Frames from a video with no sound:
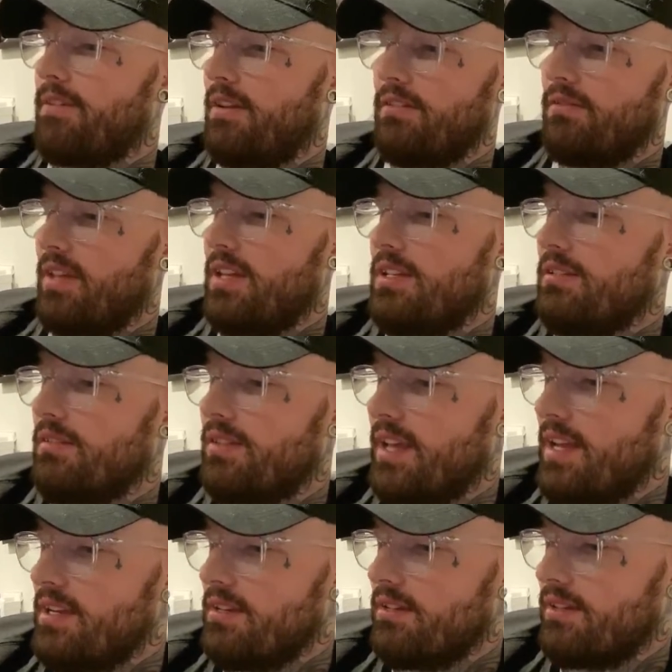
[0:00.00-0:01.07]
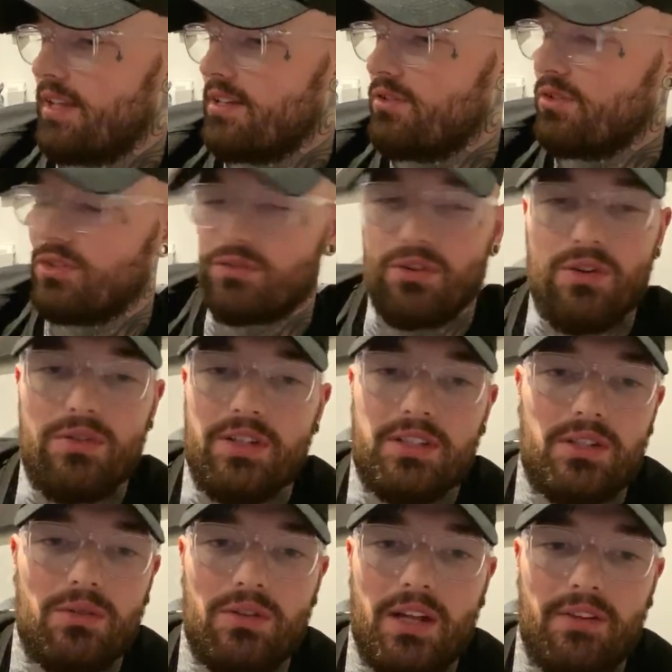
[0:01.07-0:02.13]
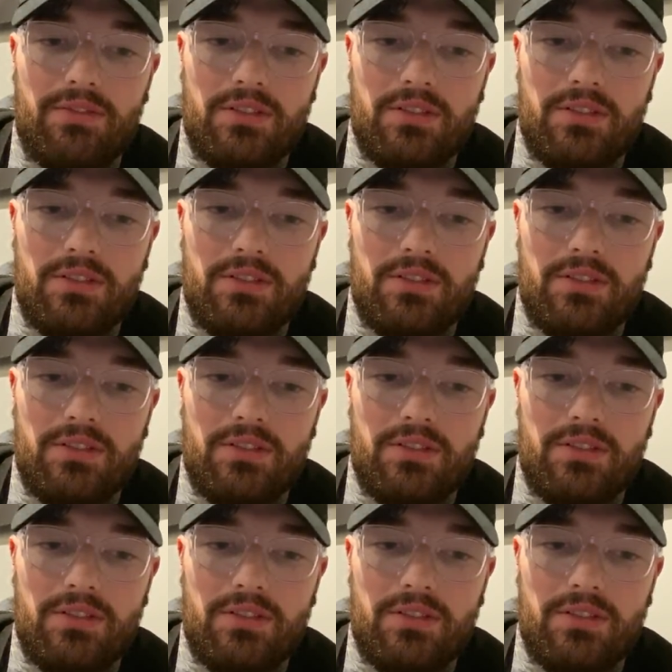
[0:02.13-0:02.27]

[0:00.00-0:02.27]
Then you're screwed until you have